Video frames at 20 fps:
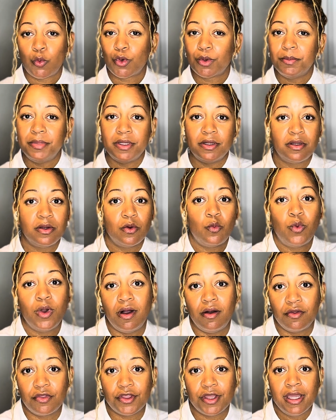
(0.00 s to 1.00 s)
We're building
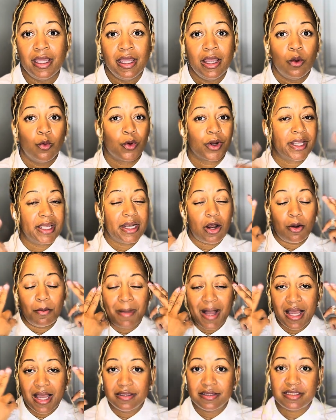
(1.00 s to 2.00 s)
wealth. We're getting our
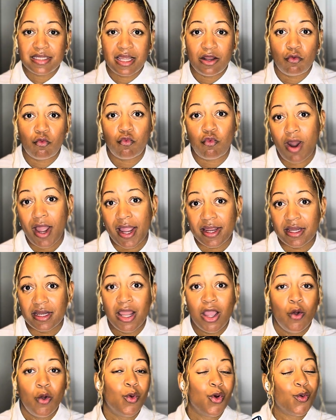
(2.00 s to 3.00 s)
mindset right.
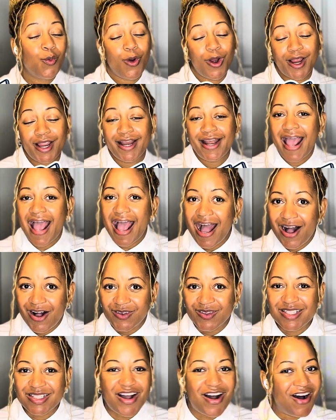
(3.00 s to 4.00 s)
We're working out
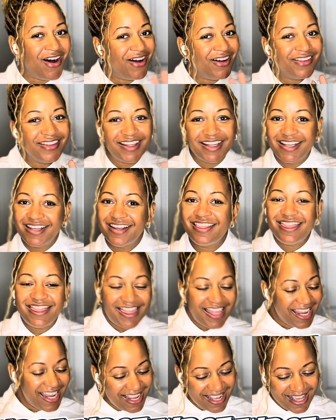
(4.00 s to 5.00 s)
all the good
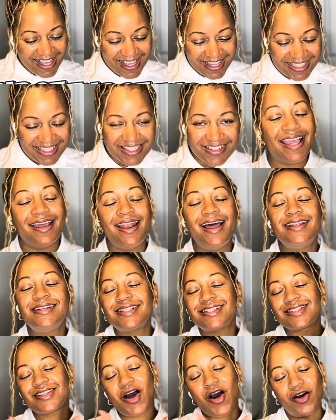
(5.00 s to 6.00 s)
things. And I
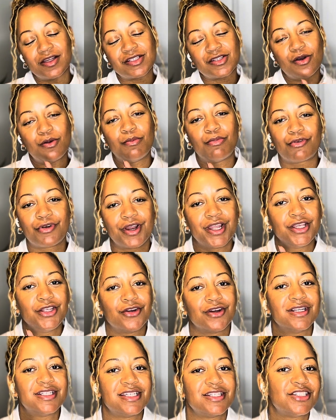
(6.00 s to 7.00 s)
just also bring your
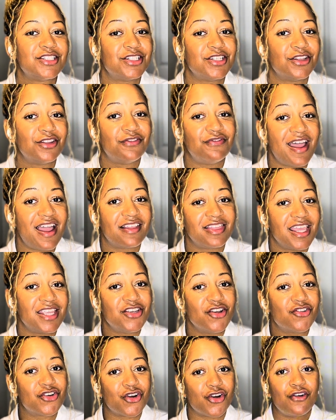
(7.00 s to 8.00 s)
attention to the fact that
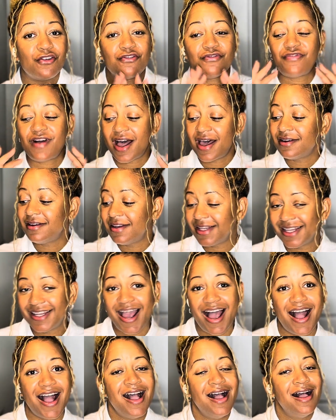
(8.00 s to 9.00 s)
your girl finally
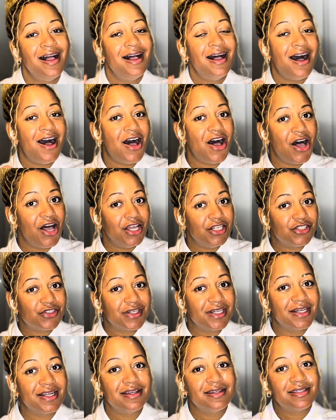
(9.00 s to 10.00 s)
got 100
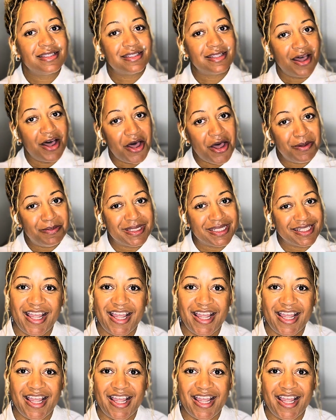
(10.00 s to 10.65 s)
subs.